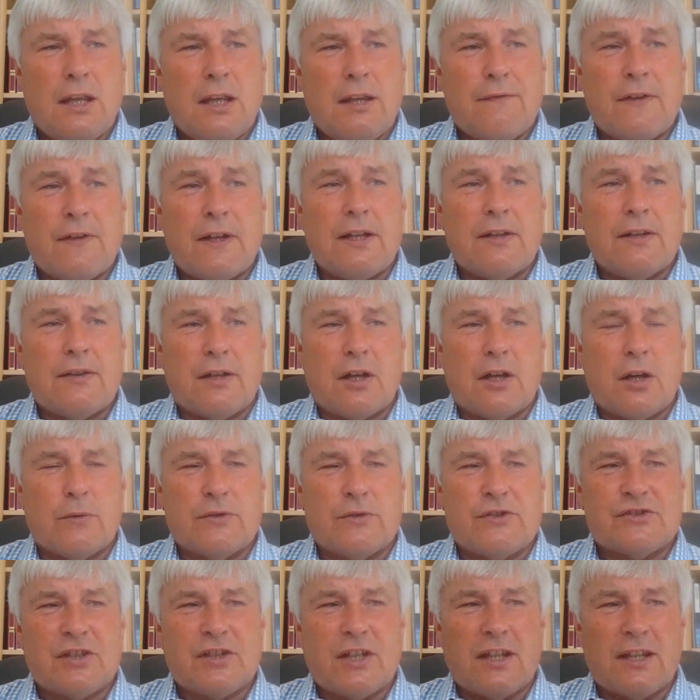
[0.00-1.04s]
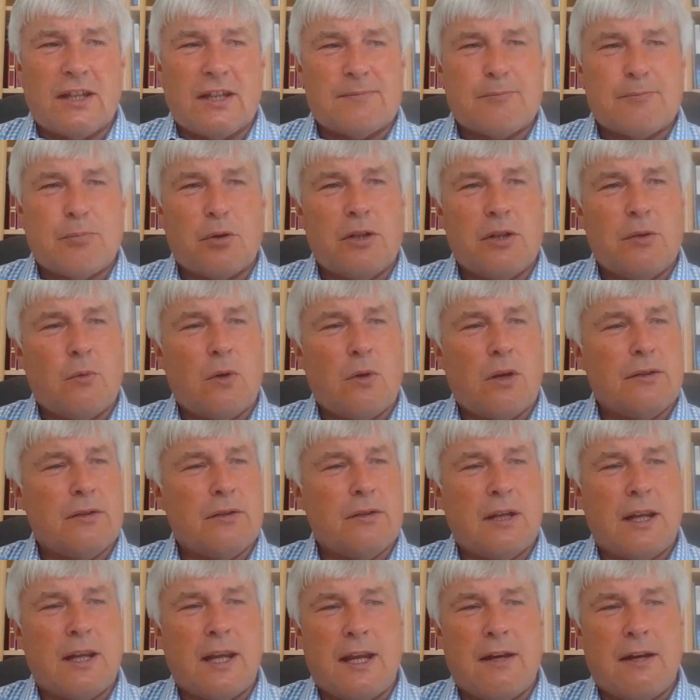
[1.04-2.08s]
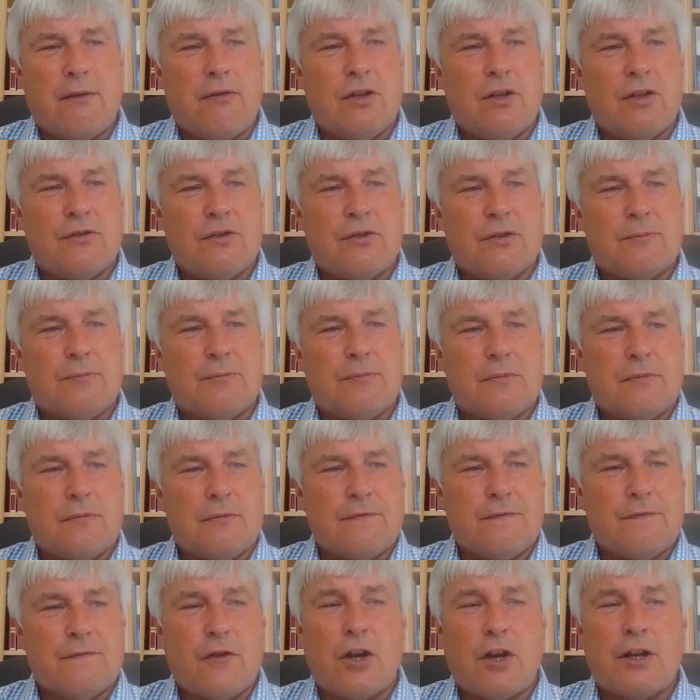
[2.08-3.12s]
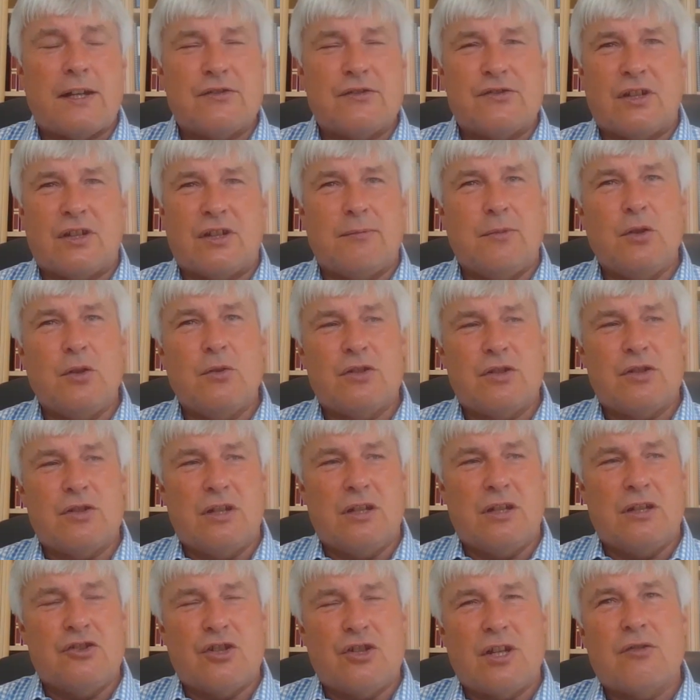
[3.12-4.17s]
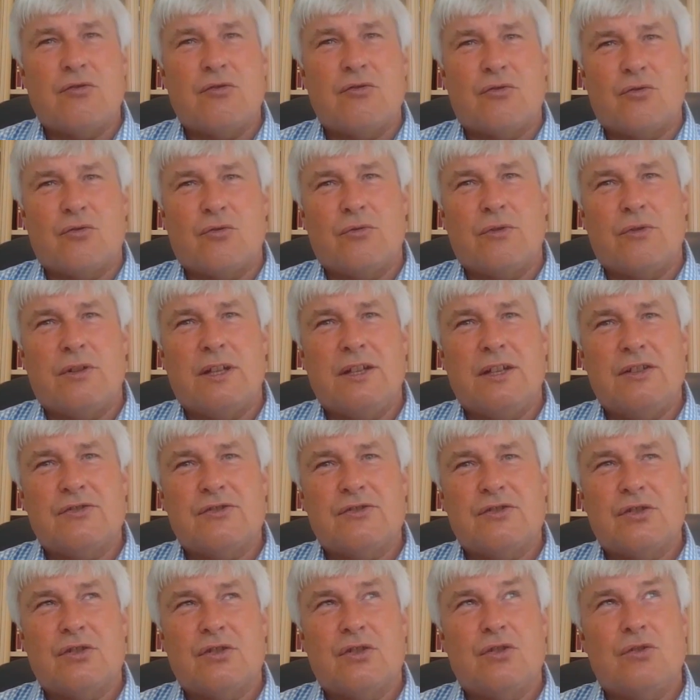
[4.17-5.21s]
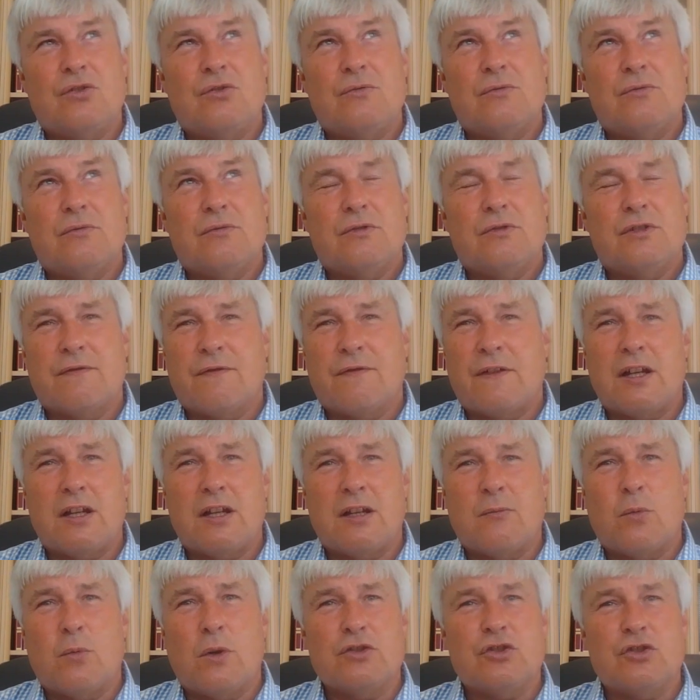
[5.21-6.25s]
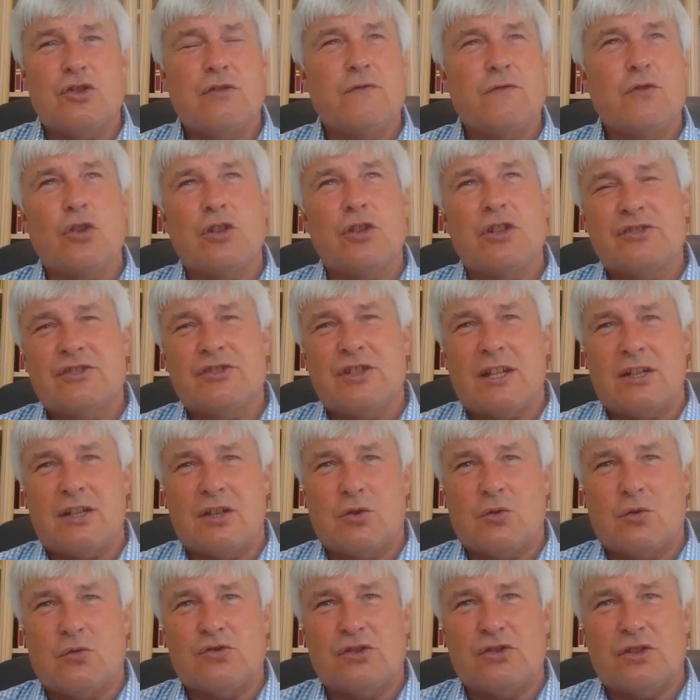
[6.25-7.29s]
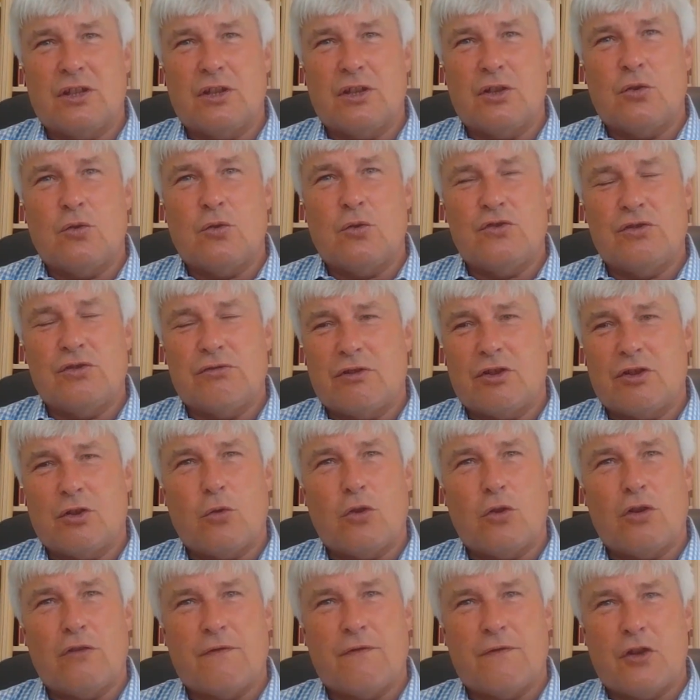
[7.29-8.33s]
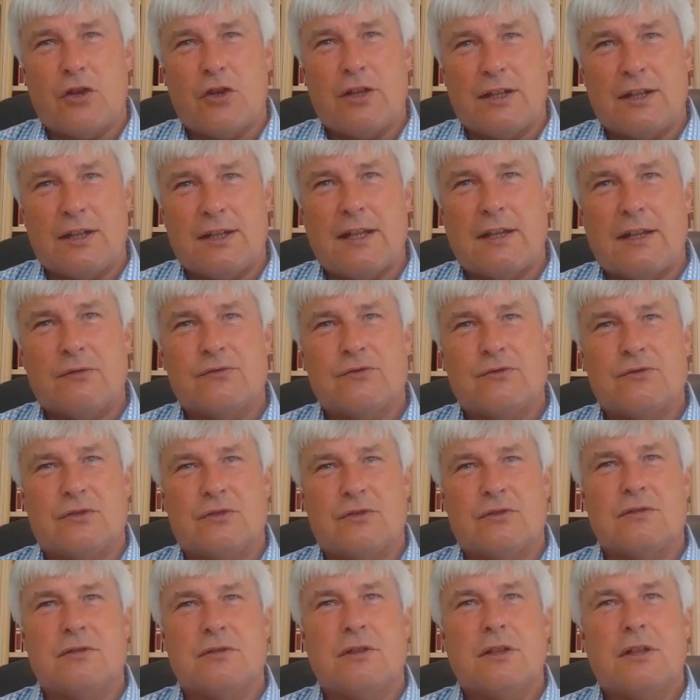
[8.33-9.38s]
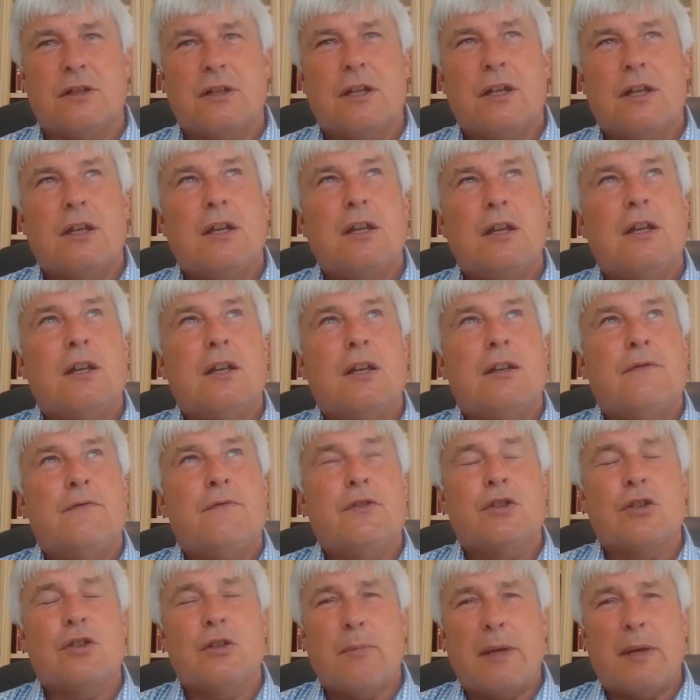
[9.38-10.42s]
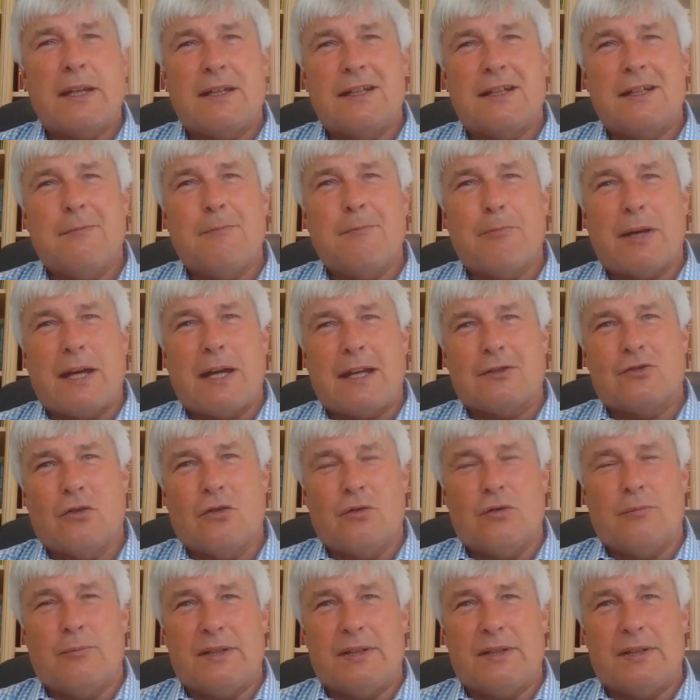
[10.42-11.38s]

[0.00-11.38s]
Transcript: if anything, I would say that's probably one area that finance community in general needs to develop. Once you've got your technical skills, you're a qualified accountant, if you're going to make an impact on the